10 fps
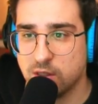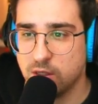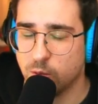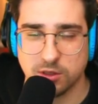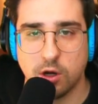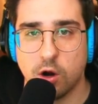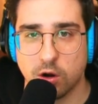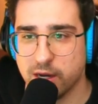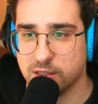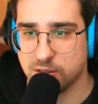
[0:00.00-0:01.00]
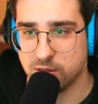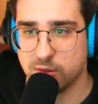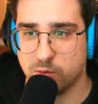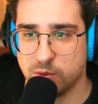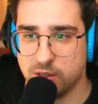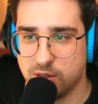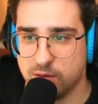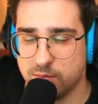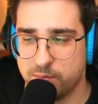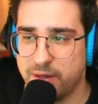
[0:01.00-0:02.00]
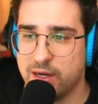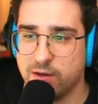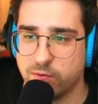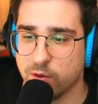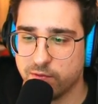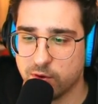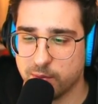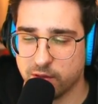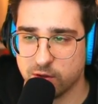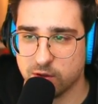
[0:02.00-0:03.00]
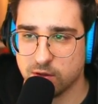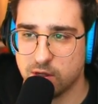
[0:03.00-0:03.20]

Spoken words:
It wasn't our engine, but we paid for it from another